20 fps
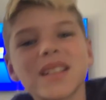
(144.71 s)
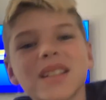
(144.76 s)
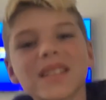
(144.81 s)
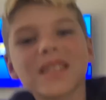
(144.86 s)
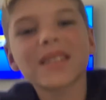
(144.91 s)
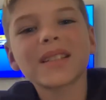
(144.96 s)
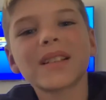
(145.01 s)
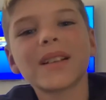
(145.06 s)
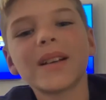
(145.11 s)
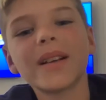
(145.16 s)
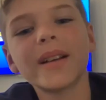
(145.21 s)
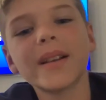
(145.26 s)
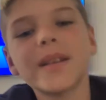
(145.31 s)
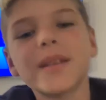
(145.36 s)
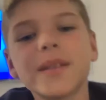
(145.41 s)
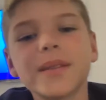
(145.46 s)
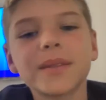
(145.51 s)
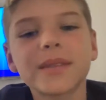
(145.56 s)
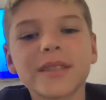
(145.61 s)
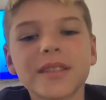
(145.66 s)

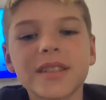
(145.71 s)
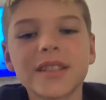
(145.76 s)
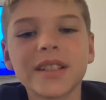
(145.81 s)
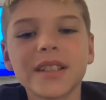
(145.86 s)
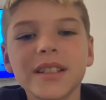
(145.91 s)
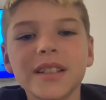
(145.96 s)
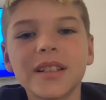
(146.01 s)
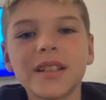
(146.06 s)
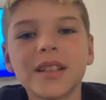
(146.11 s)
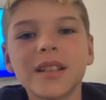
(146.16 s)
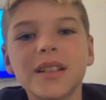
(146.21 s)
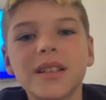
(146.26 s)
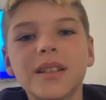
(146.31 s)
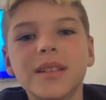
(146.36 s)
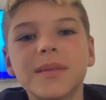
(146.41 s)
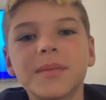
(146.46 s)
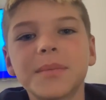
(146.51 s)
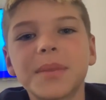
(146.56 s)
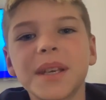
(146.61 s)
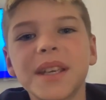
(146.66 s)
So, see ya
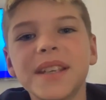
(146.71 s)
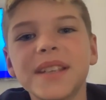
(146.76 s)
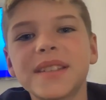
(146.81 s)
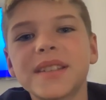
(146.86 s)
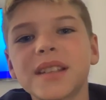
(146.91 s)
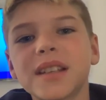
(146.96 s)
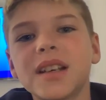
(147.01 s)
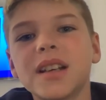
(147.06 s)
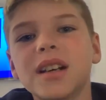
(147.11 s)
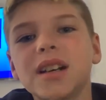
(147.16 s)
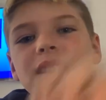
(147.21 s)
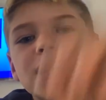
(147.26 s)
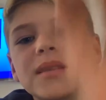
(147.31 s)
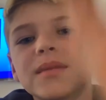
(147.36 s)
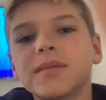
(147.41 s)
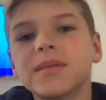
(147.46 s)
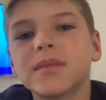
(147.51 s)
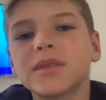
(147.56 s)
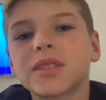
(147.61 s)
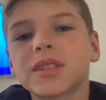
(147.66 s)
and peace out.
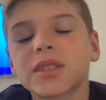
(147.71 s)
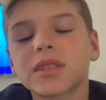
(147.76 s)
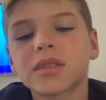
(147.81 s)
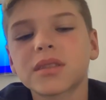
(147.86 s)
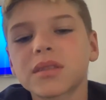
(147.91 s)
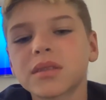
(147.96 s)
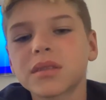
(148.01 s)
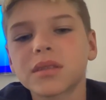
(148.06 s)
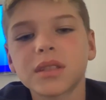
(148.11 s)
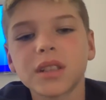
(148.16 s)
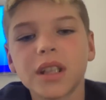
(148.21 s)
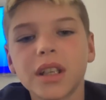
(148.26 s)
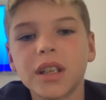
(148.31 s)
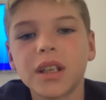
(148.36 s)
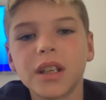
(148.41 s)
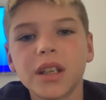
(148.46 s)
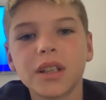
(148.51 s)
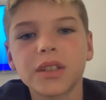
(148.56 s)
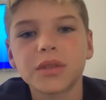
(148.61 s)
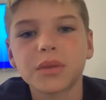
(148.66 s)
And just
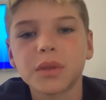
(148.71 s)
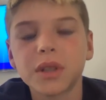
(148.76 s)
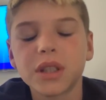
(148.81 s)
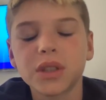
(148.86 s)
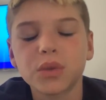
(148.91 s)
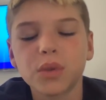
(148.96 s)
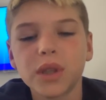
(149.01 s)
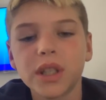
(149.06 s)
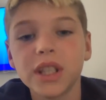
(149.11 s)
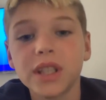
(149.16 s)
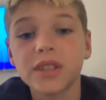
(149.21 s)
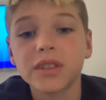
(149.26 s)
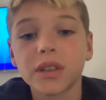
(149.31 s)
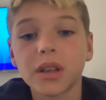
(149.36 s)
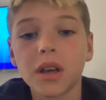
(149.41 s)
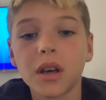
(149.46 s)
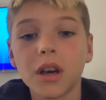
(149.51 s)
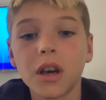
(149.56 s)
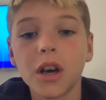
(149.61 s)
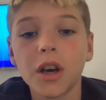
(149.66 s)
saying how 2020 is
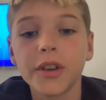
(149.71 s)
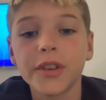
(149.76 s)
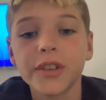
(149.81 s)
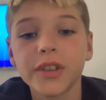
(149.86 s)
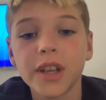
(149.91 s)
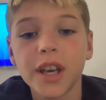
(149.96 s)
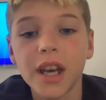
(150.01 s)
hard.